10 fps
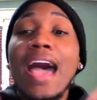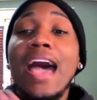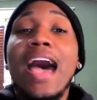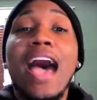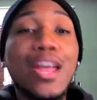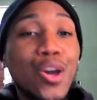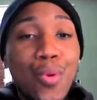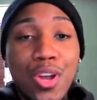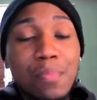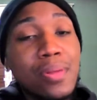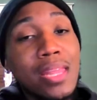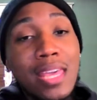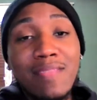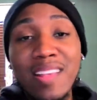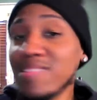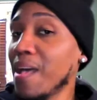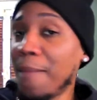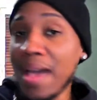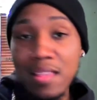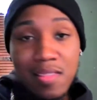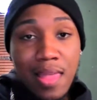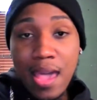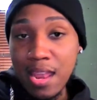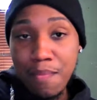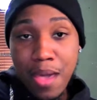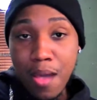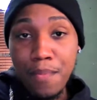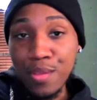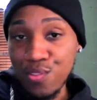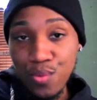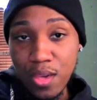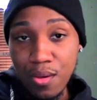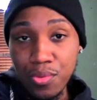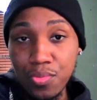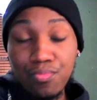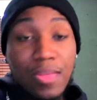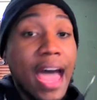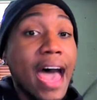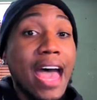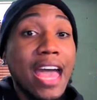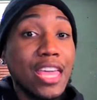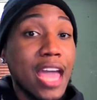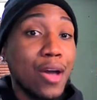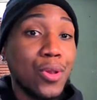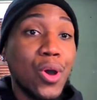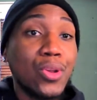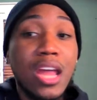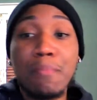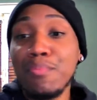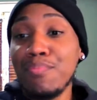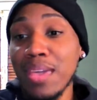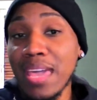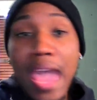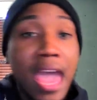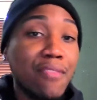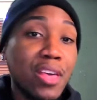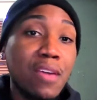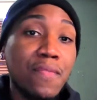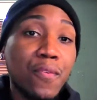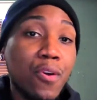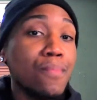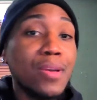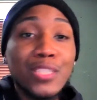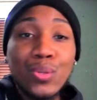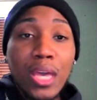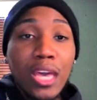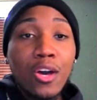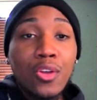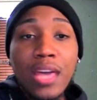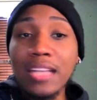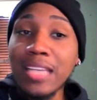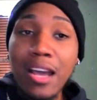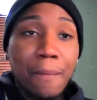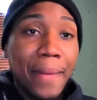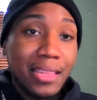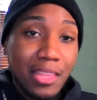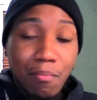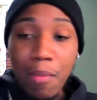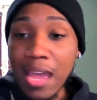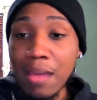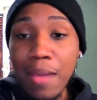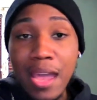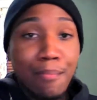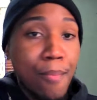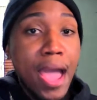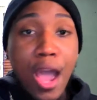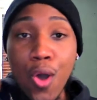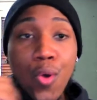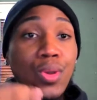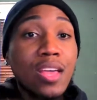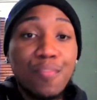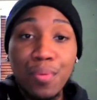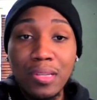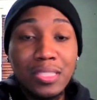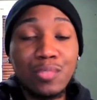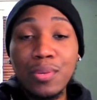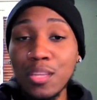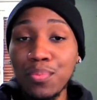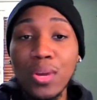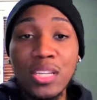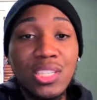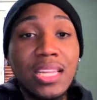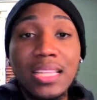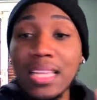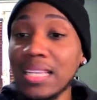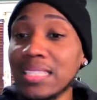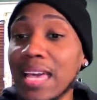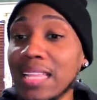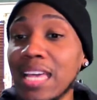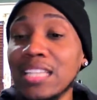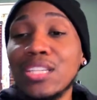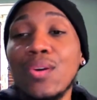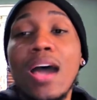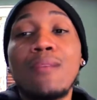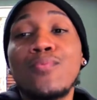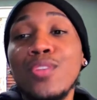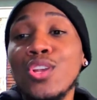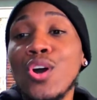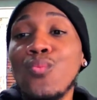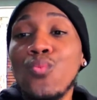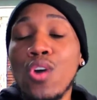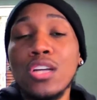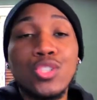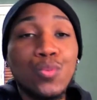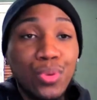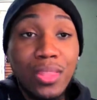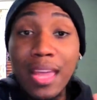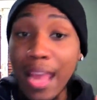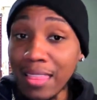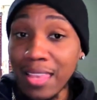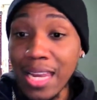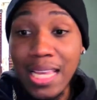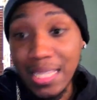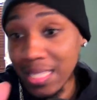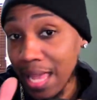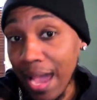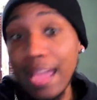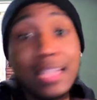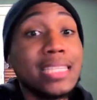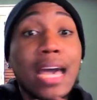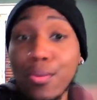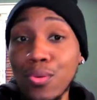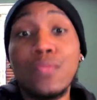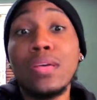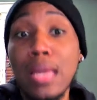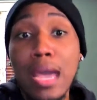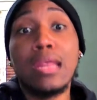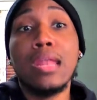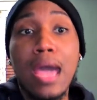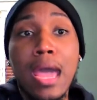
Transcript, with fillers: I don't want to believe that somebody's lying about mental health. I y'all know that I'm a big advocate for mental health. I talk about my my my own experiences with depression and things like that. So I really don't want to put that out there that he's lying because I don't know if he's lying or not.